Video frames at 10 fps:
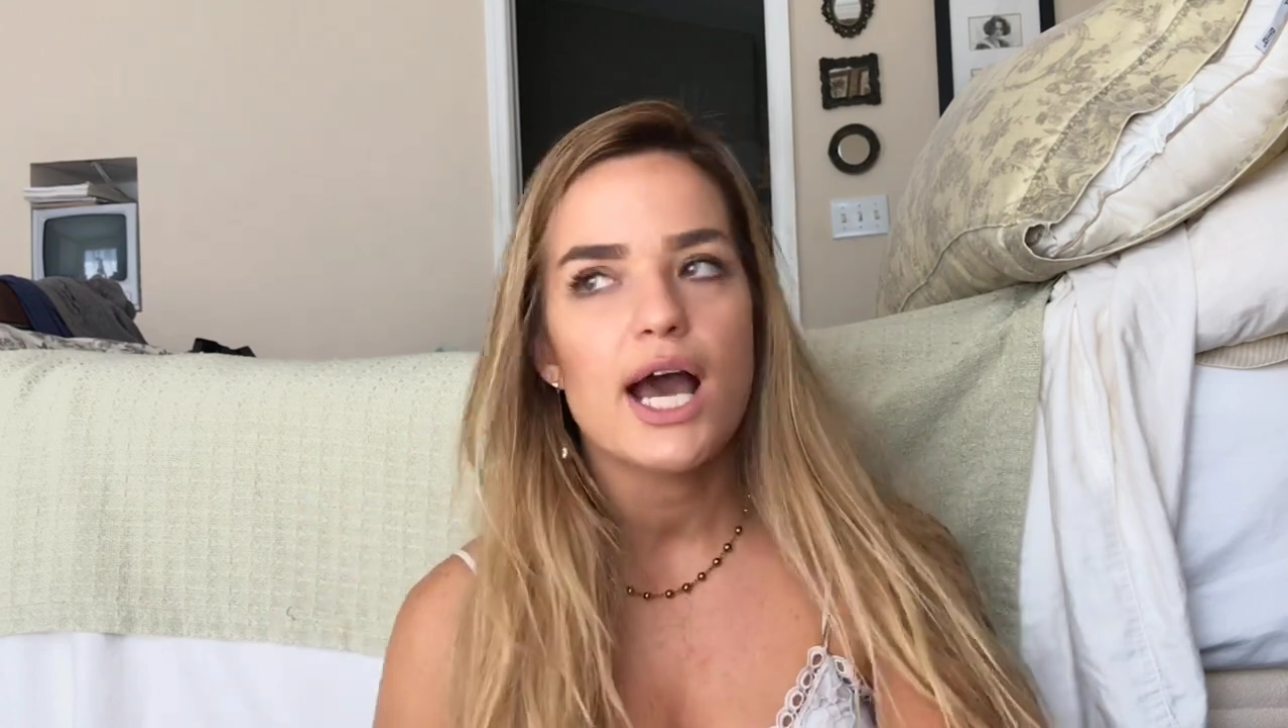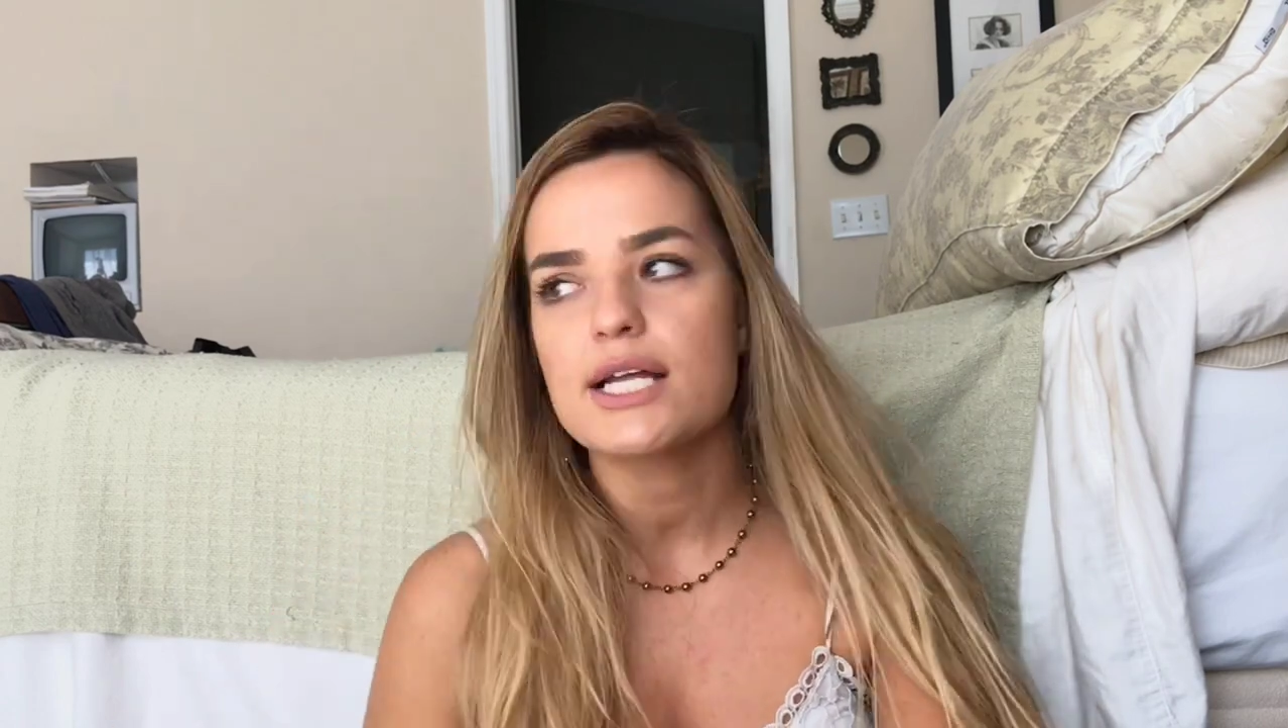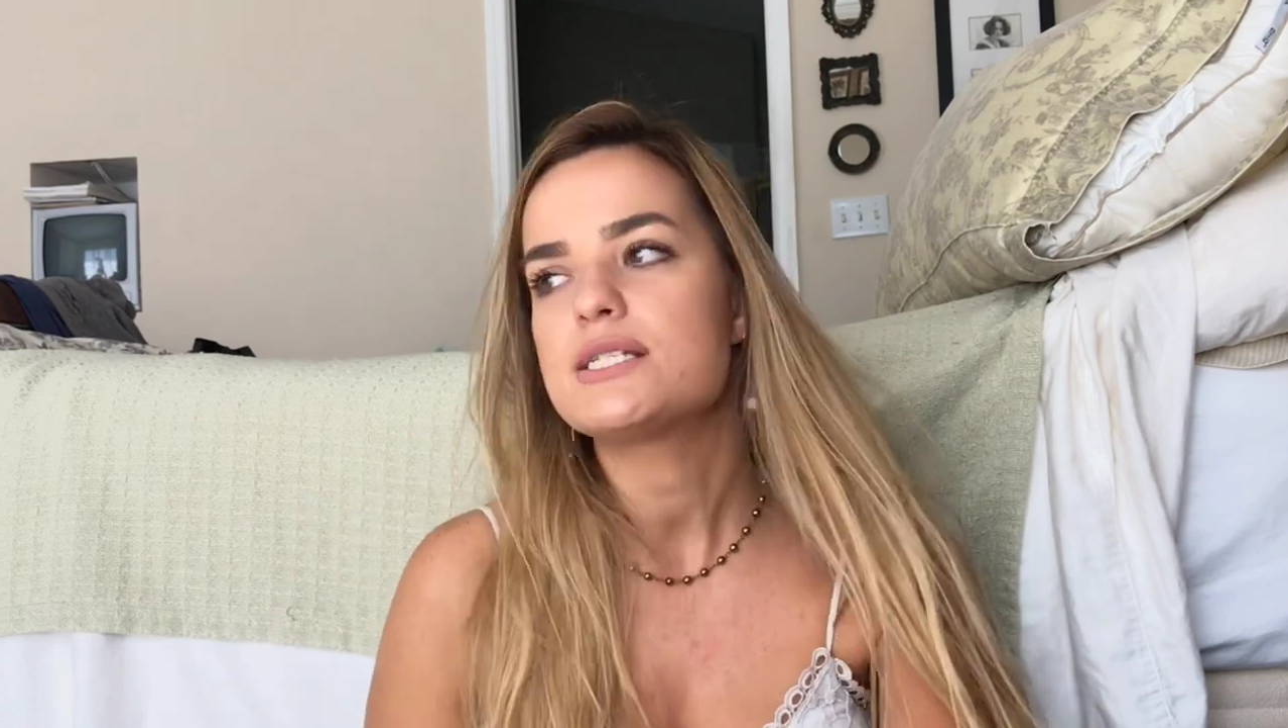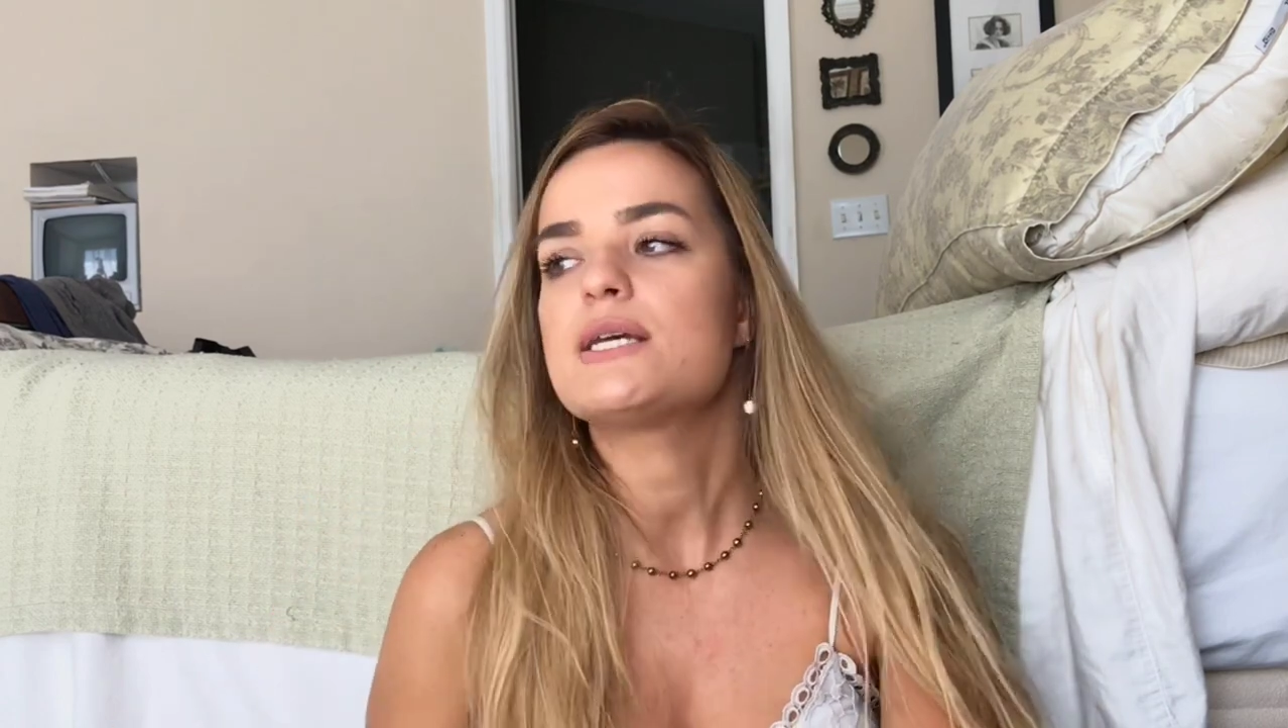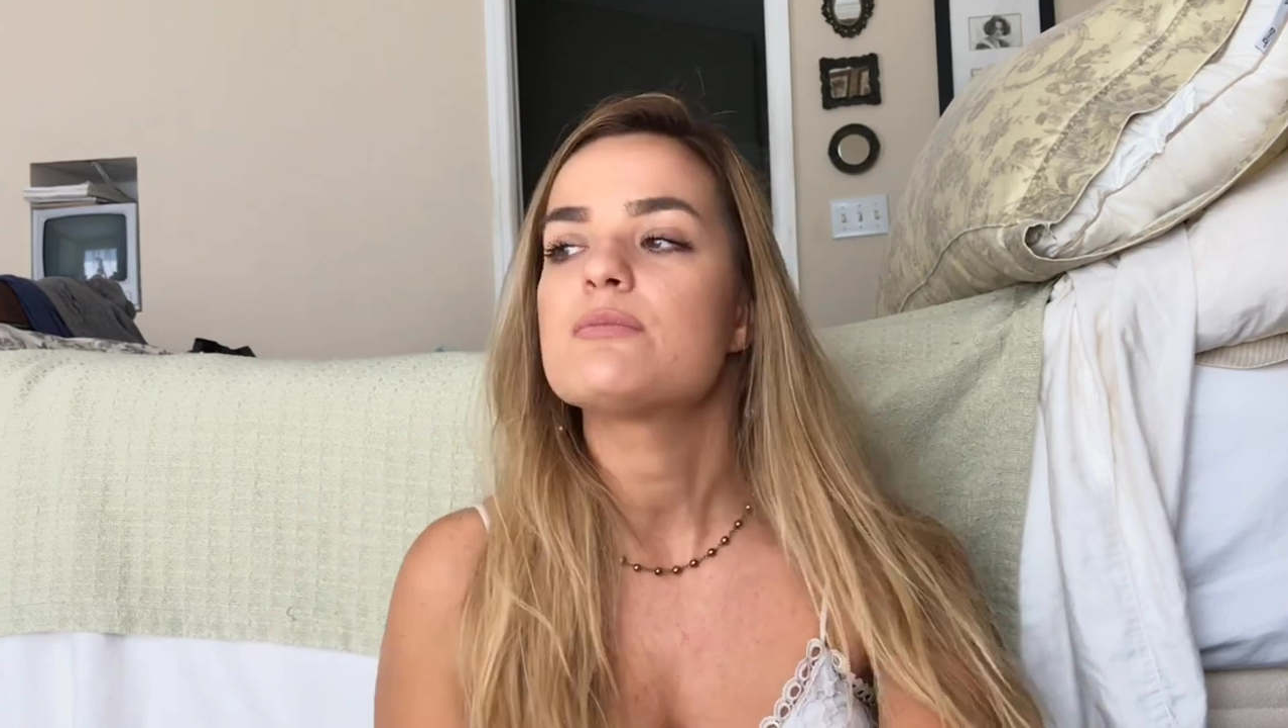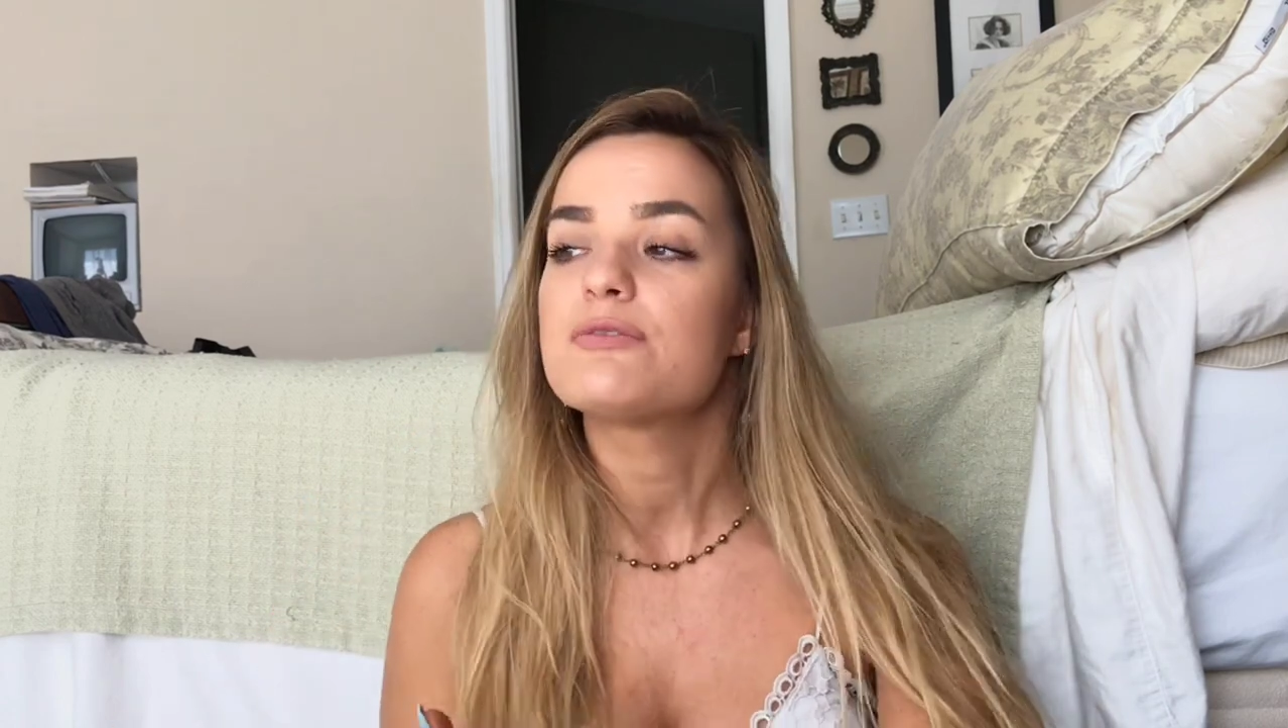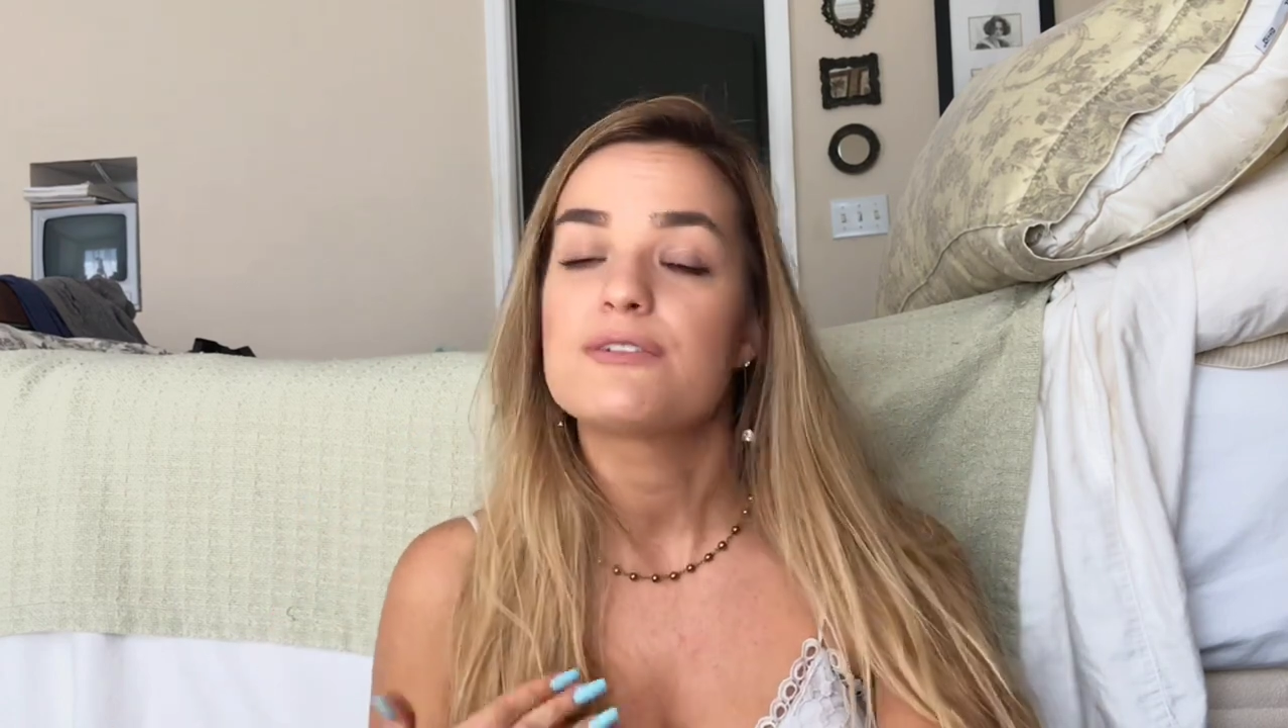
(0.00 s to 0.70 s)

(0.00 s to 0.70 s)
goddamn